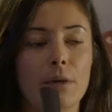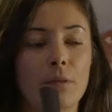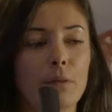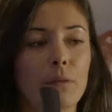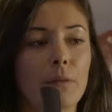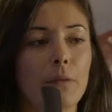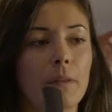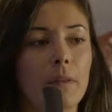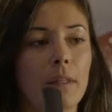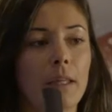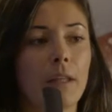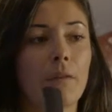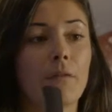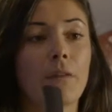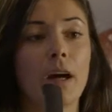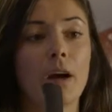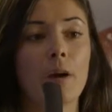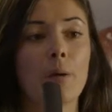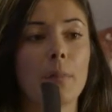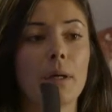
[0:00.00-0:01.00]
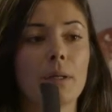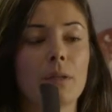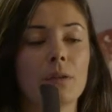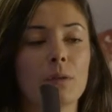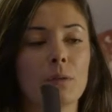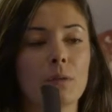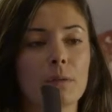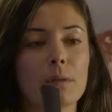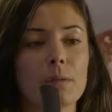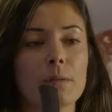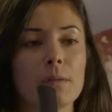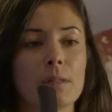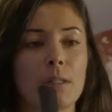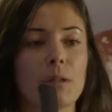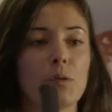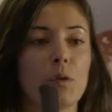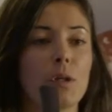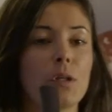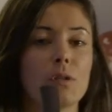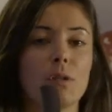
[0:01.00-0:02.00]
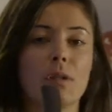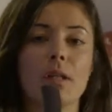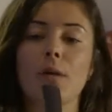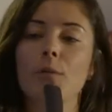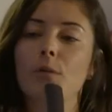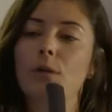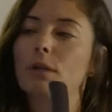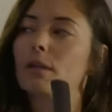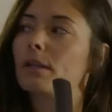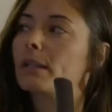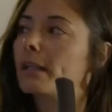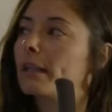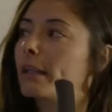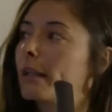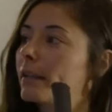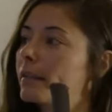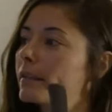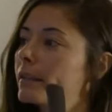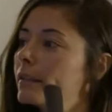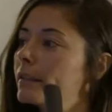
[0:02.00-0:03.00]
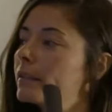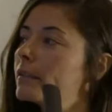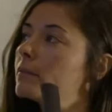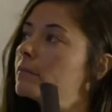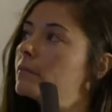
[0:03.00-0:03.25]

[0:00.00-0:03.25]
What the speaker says: of the environmental situation that we're looking at.